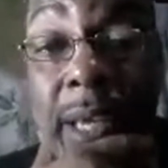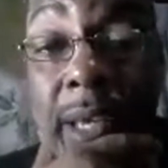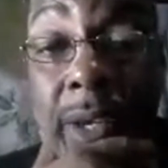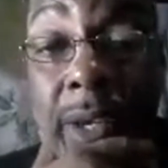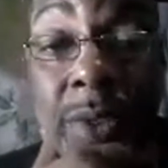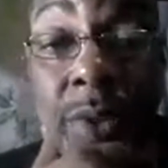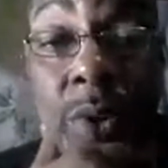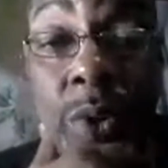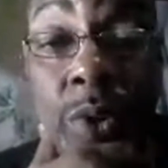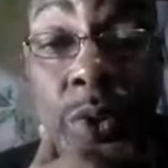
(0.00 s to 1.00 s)
And also
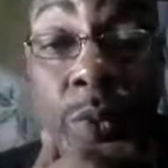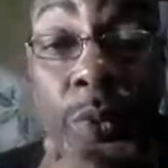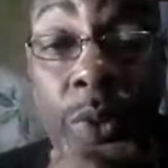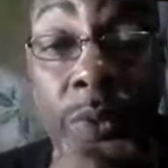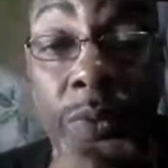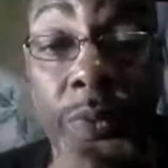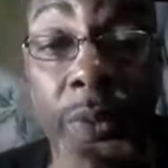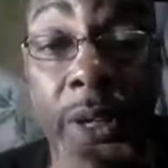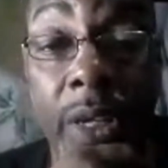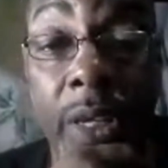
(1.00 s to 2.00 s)
go to
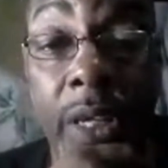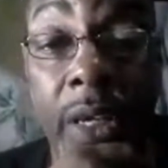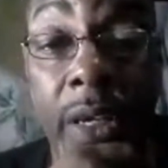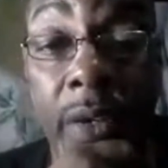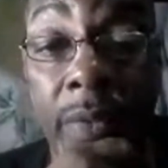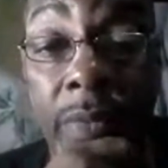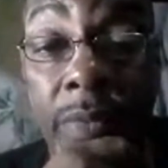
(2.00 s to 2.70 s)
my